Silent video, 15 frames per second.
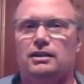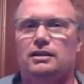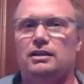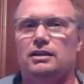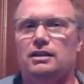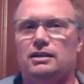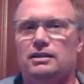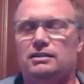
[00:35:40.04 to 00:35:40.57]

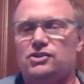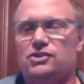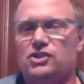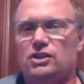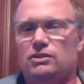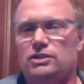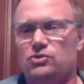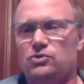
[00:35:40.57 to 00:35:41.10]
uh,
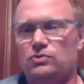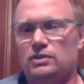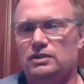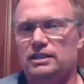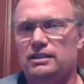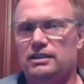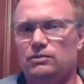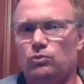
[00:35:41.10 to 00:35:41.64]
so it's
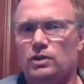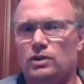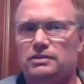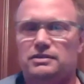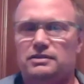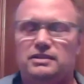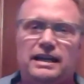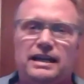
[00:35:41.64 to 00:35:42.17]
really
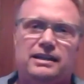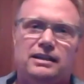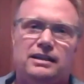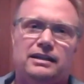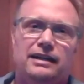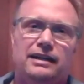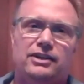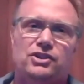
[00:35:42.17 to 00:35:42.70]
worth taking
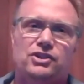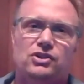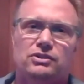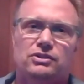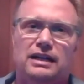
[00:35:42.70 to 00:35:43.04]
that extra